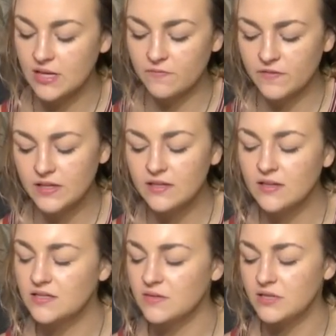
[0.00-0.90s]
I'm feeling
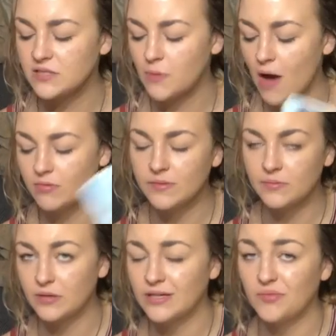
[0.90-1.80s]
like somebody's probably
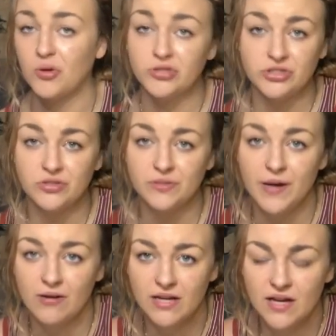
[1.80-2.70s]
pretty emotional
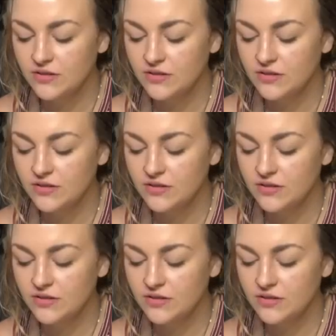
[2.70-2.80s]
about it.